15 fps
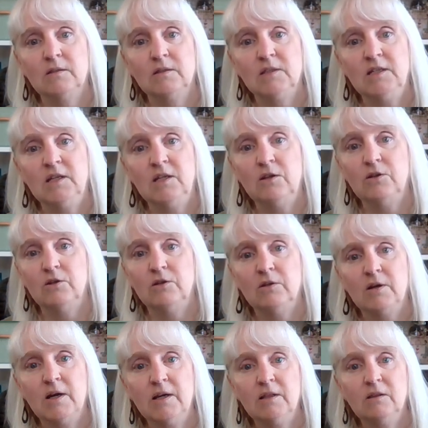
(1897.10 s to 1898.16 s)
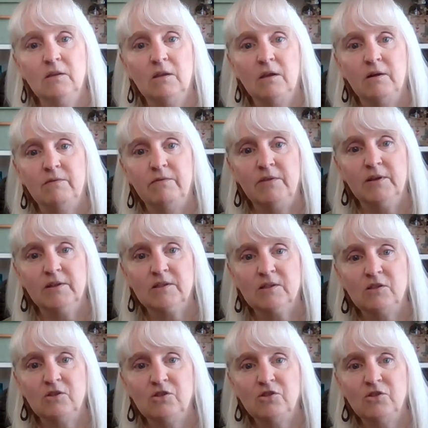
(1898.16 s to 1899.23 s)
tier. I love this,
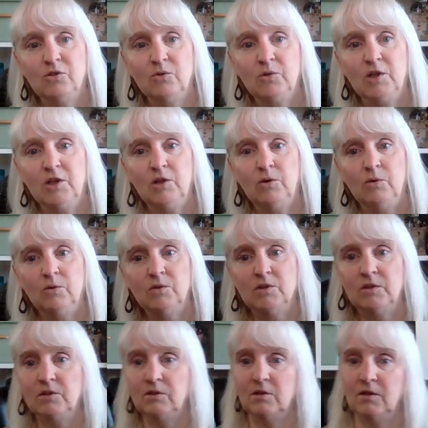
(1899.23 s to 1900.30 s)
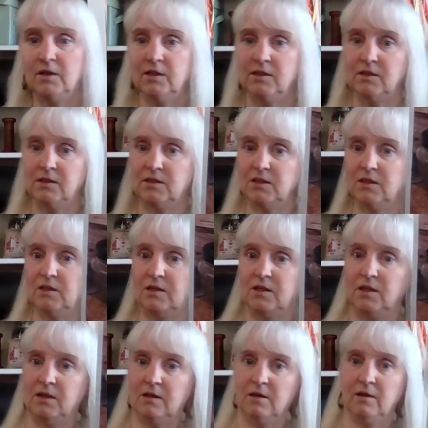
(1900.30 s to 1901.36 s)
so cute. I did
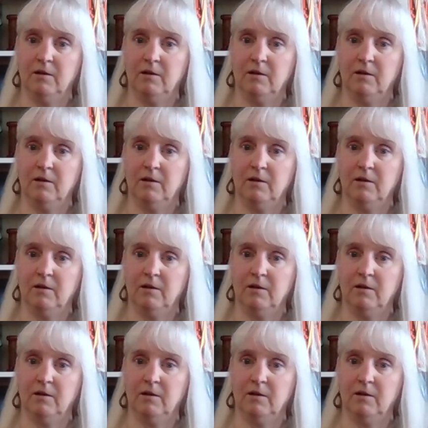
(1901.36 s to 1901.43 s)
the